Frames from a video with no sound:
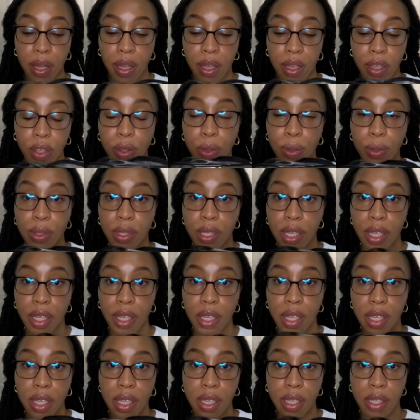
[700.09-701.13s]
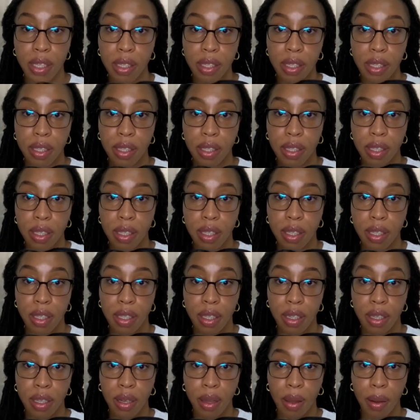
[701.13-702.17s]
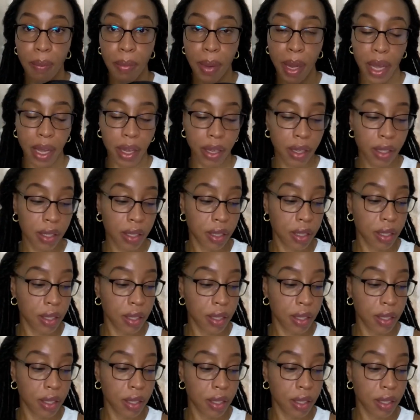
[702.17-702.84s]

using these bags.